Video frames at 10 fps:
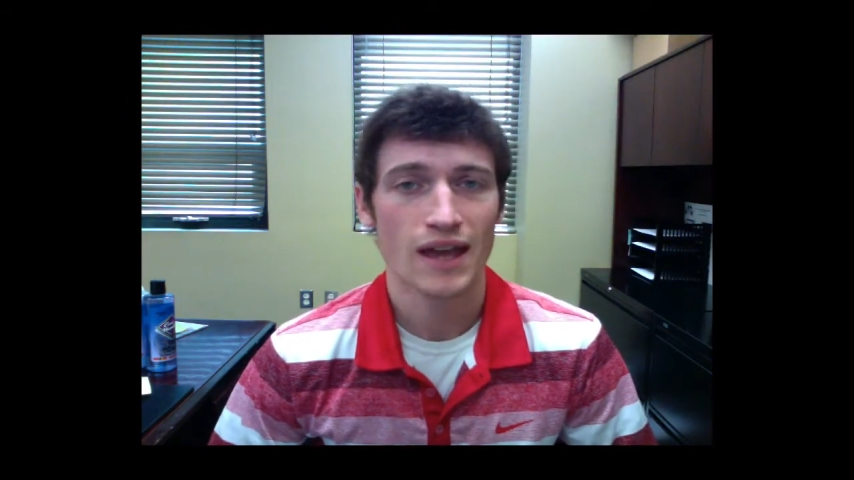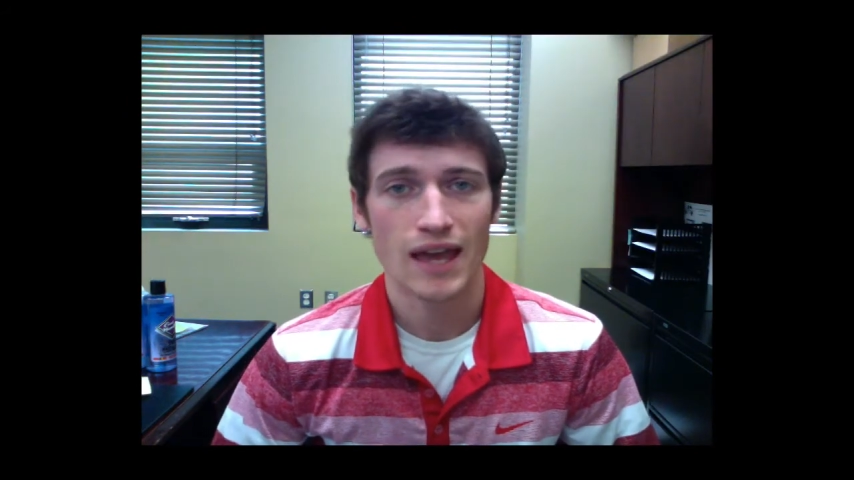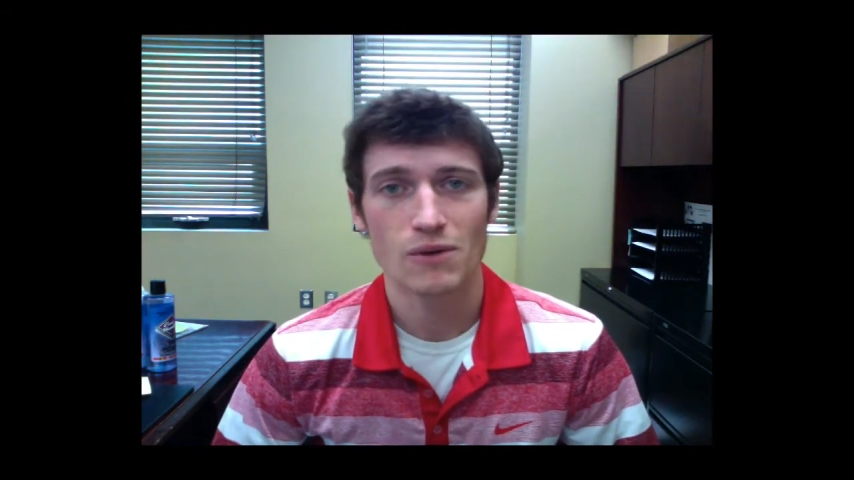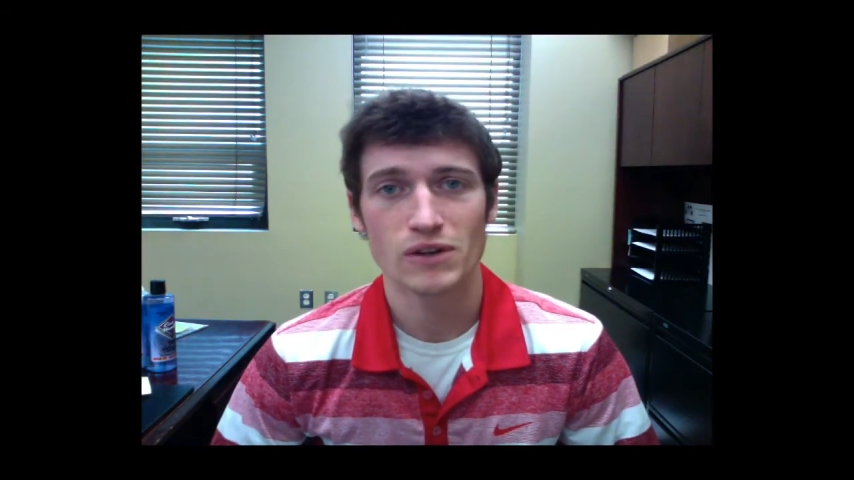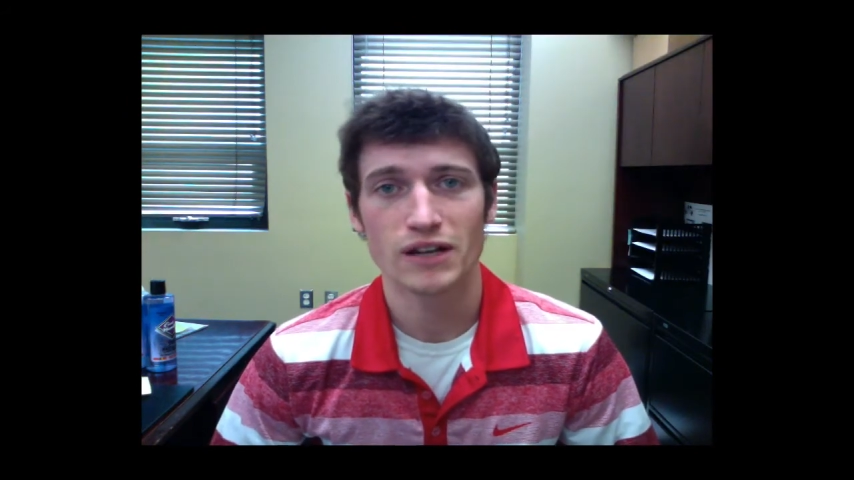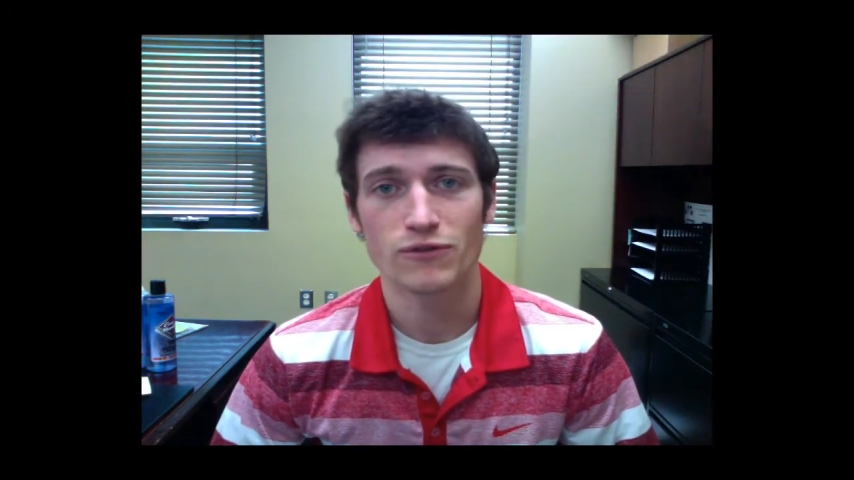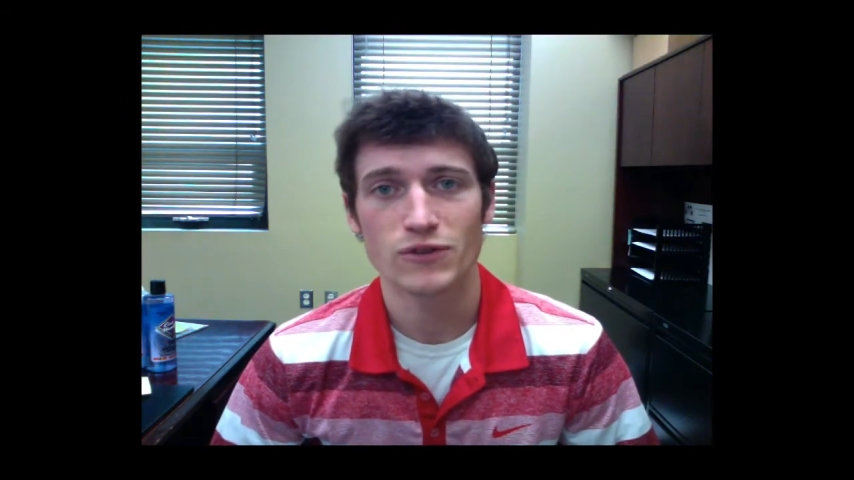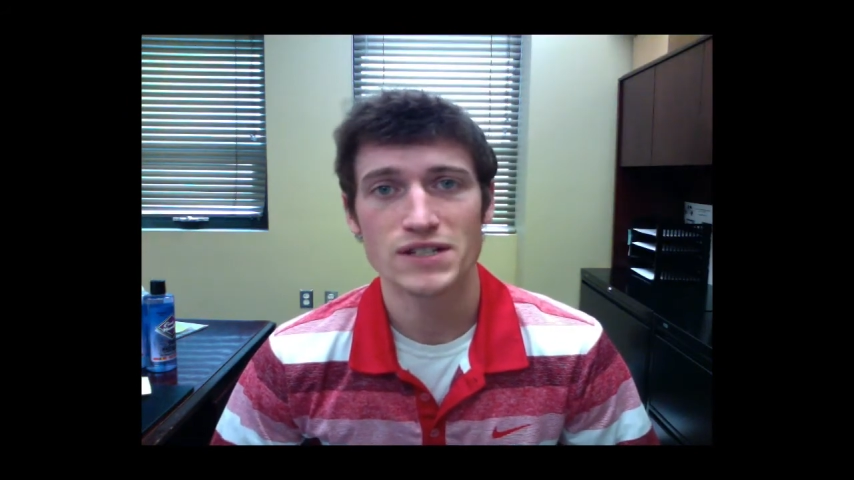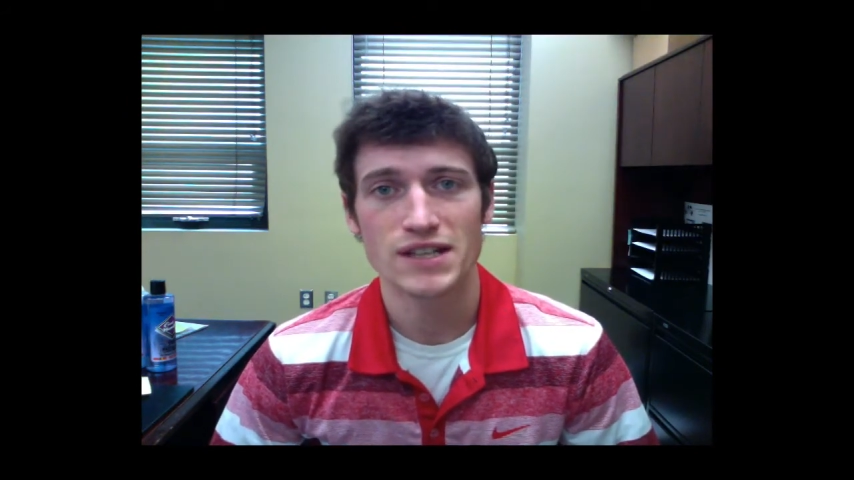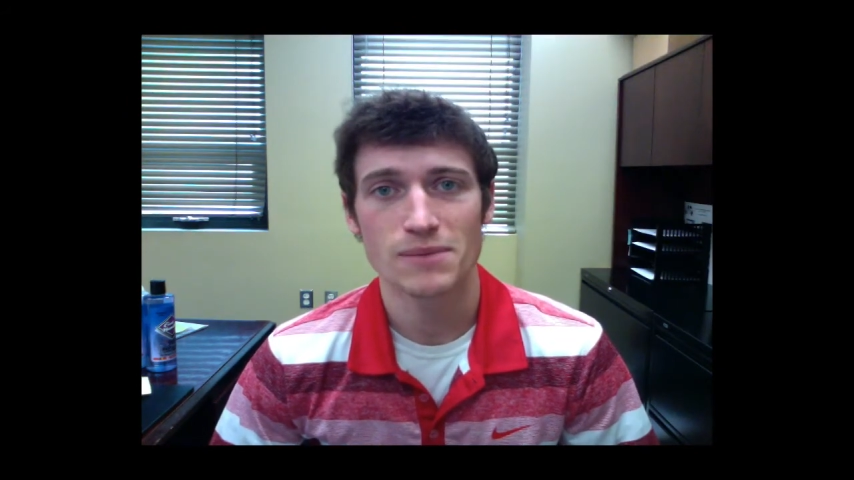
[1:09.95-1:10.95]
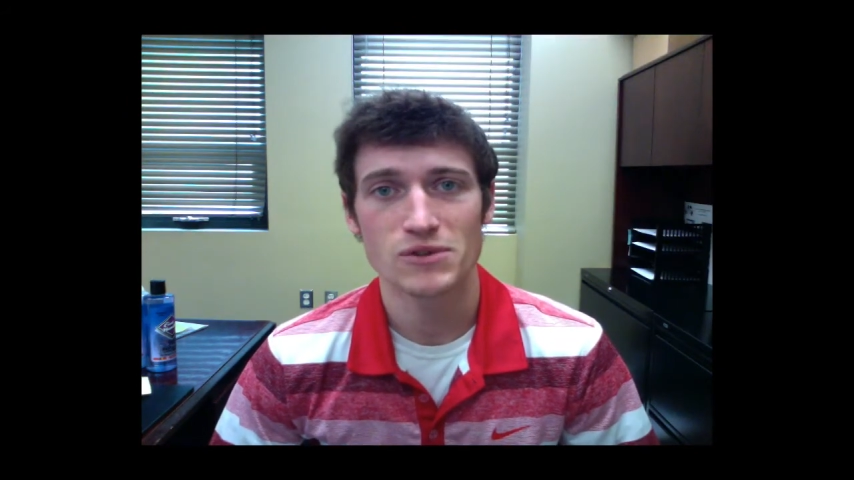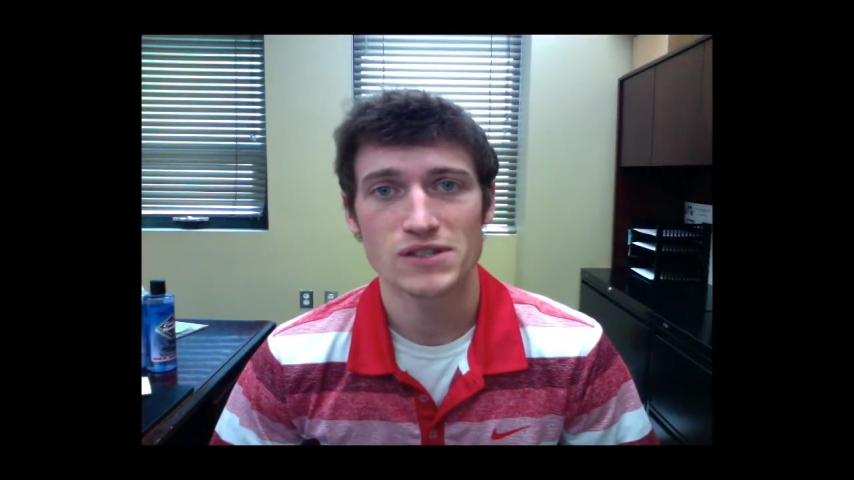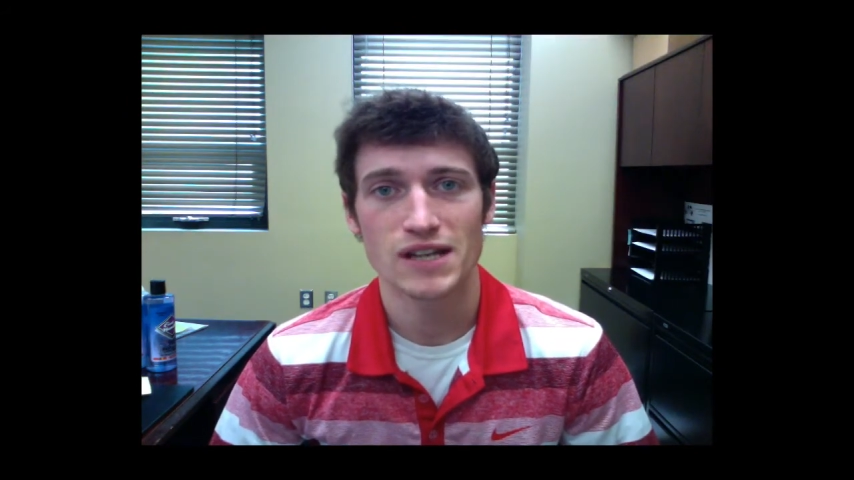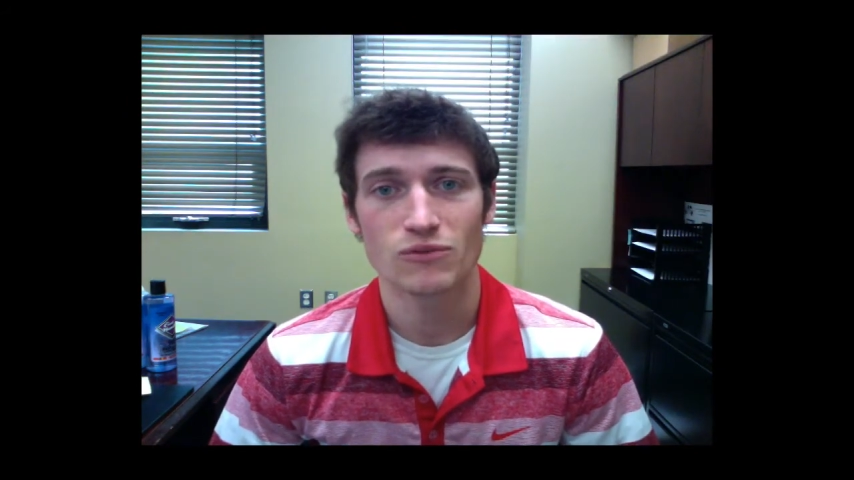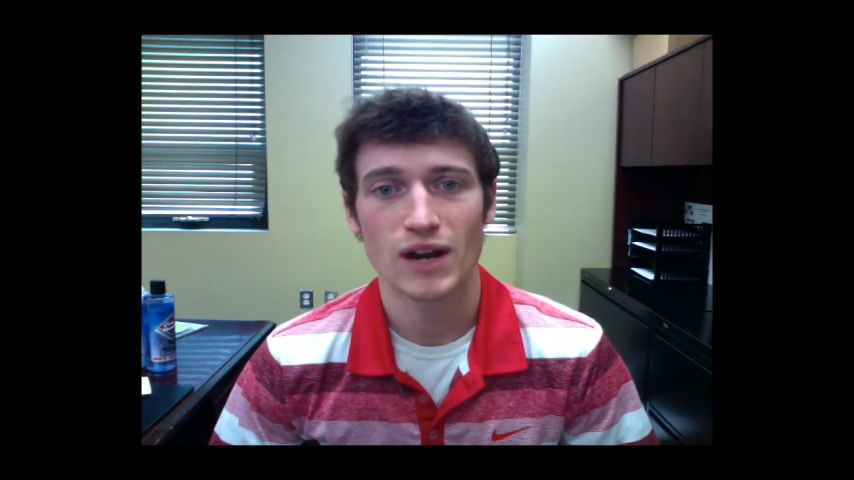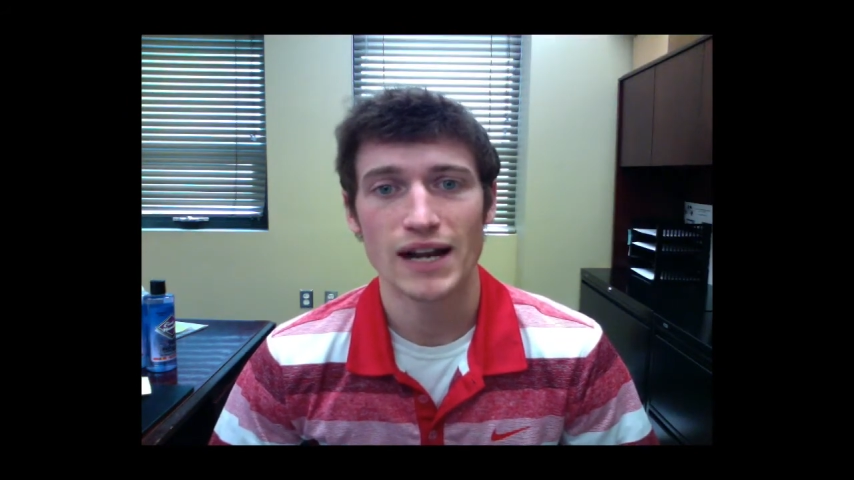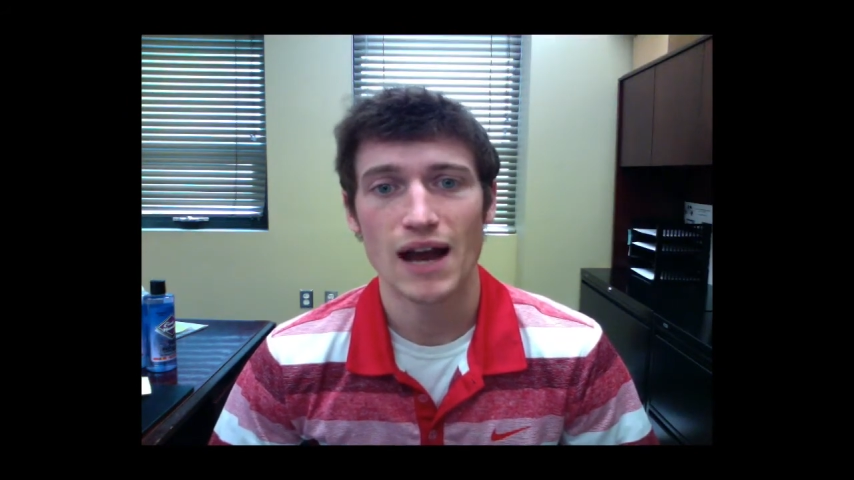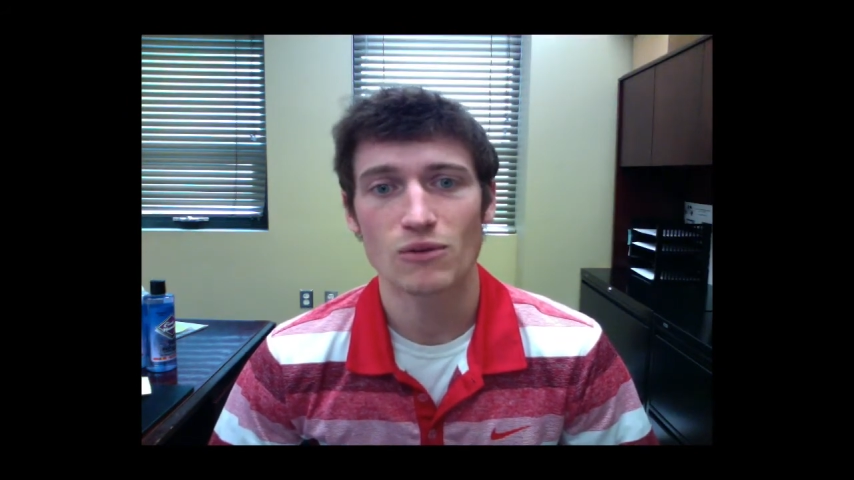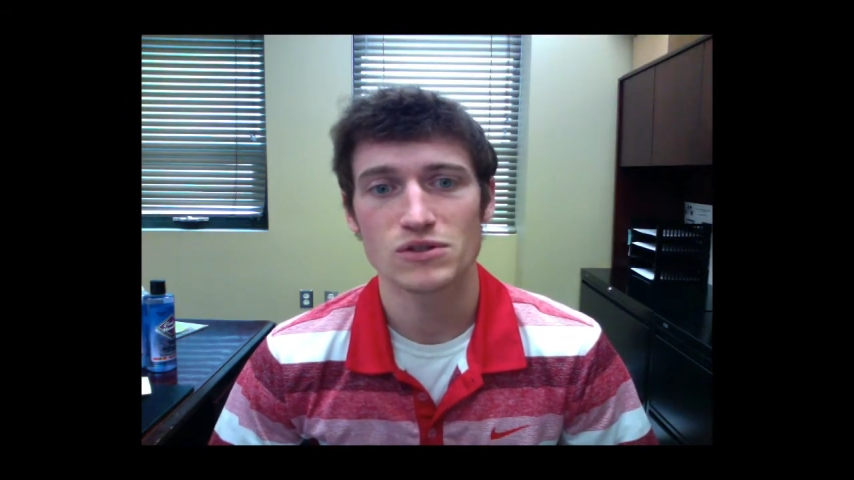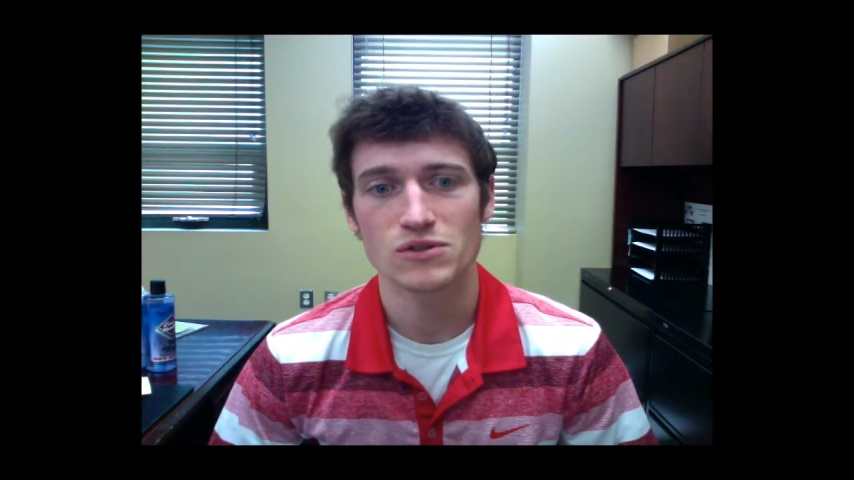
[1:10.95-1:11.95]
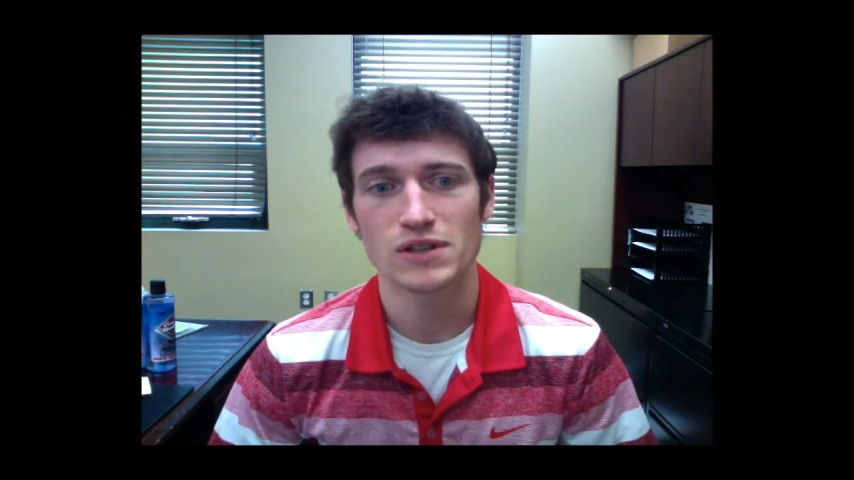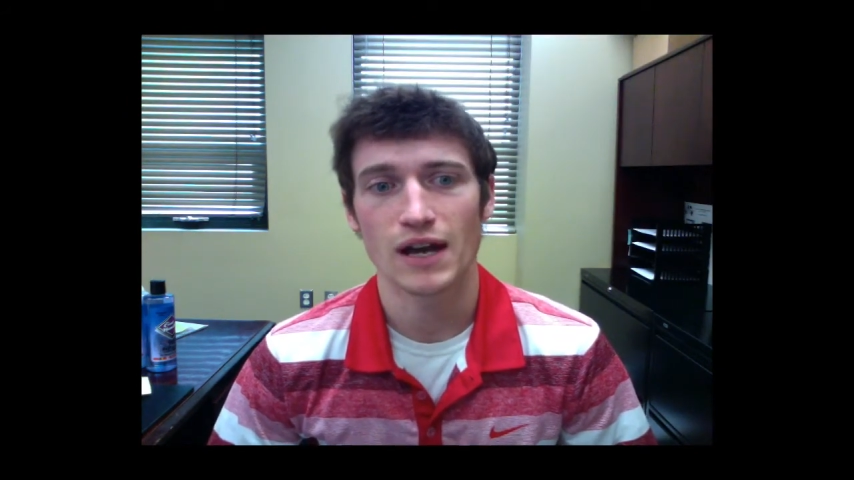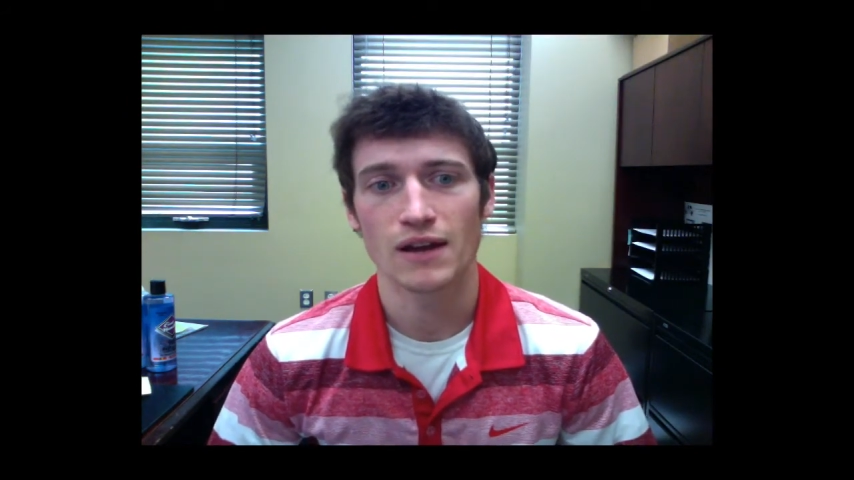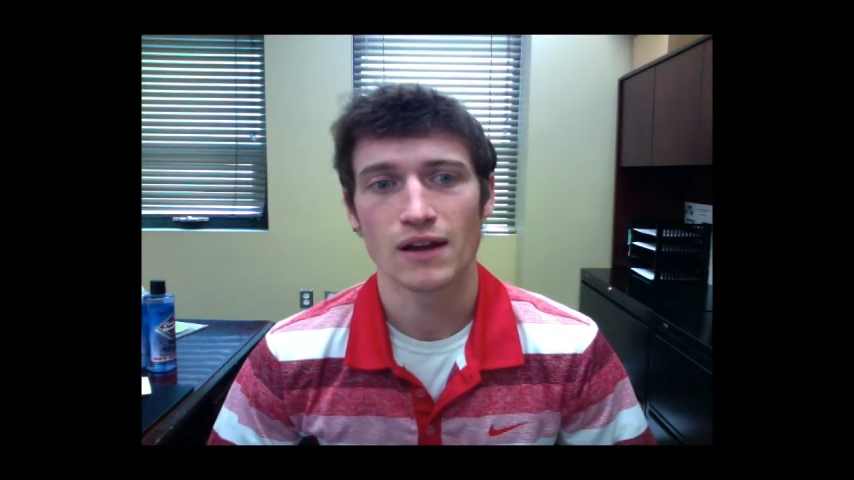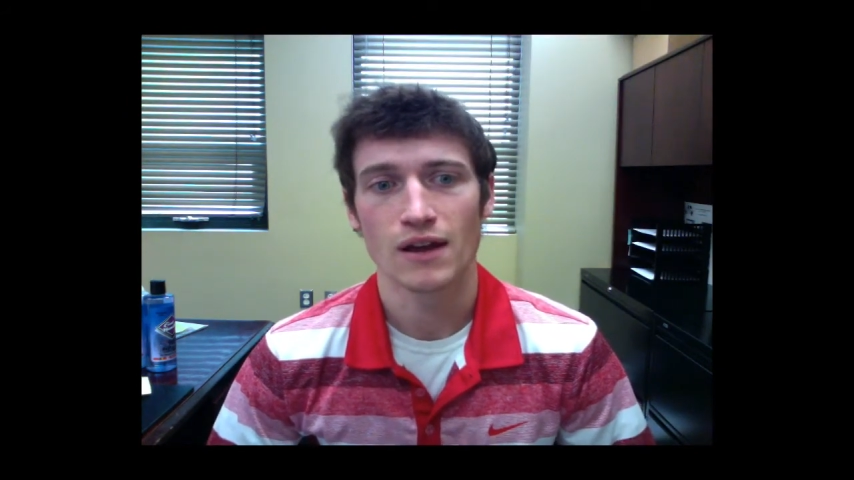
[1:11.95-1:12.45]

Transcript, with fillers: and we'll get a free sample sent right out to you.